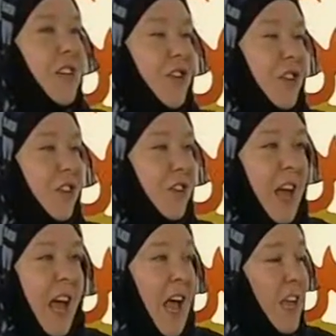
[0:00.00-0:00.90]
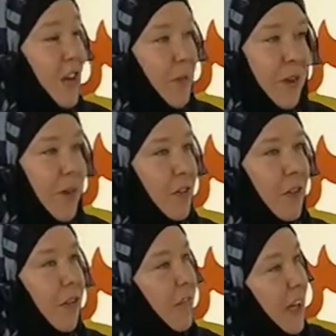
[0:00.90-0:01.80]
charged. You know, we've covered a
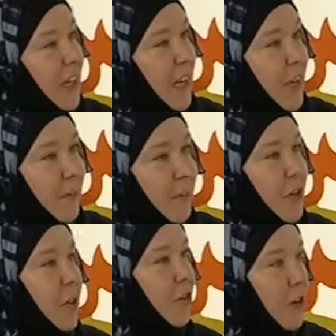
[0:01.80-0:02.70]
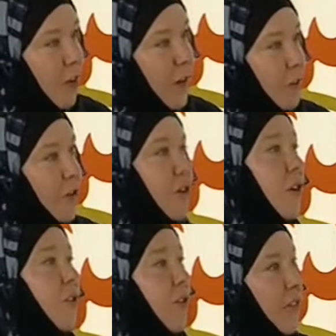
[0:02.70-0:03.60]
lot of the, um, you know, scenarios and a
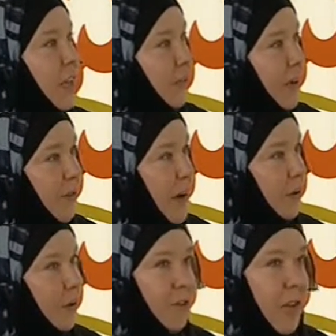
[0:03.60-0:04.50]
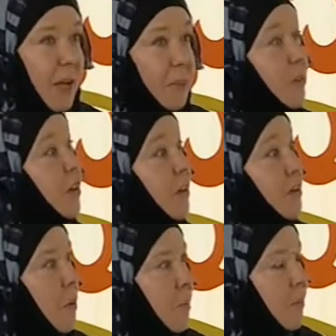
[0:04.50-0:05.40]
lot of the theory around, um, you know, these
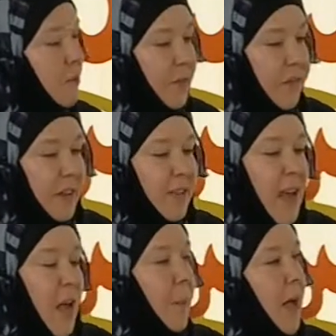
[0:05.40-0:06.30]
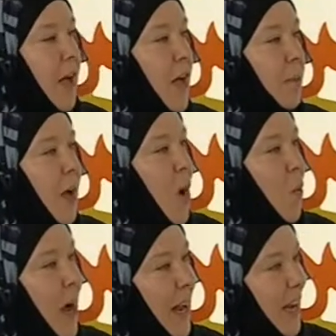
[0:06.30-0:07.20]
problems that we face. But um,
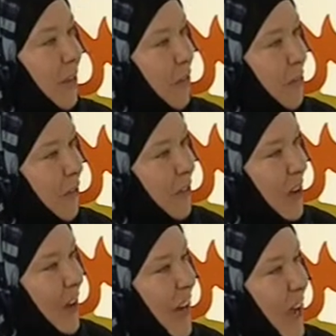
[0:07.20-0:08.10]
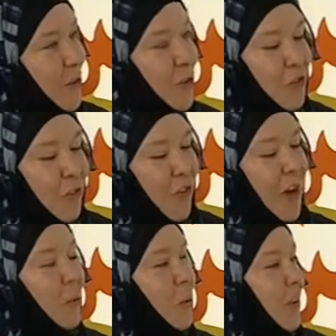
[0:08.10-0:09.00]
what I'd like from you, Farzana, now is just your
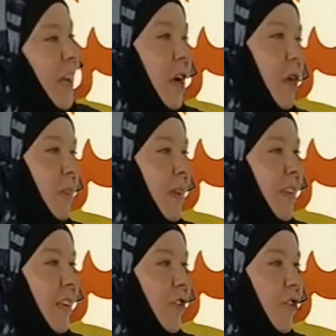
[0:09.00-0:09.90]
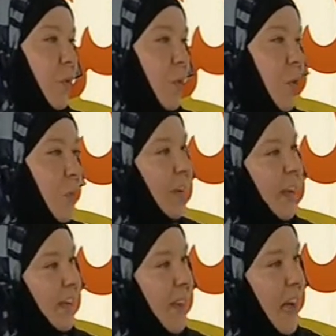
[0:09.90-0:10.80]
final take-home message. You know, what can we
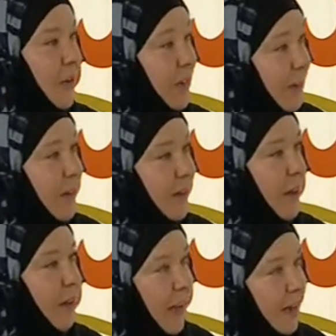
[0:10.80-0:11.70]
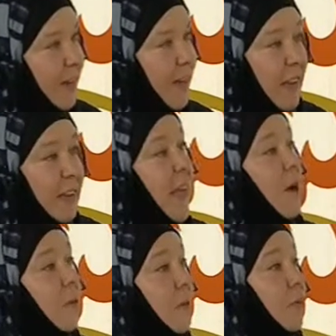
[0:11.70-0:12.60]
say to our sisters out there to, to
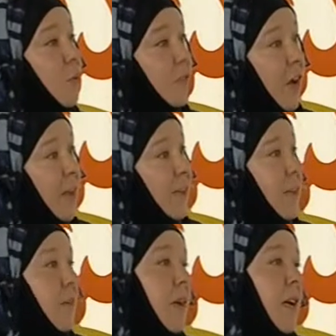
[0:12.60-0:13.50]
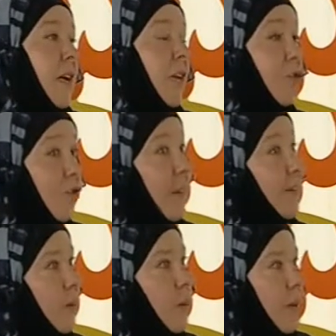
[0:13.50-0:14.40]
help them them, to advise them, you know, to try and
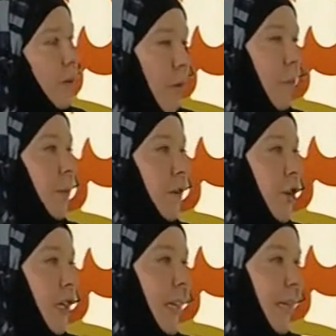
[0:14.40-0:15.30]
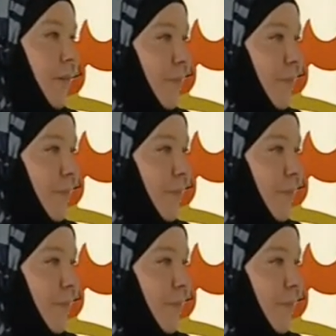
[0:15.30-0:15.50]
deal with this problem, inshallah?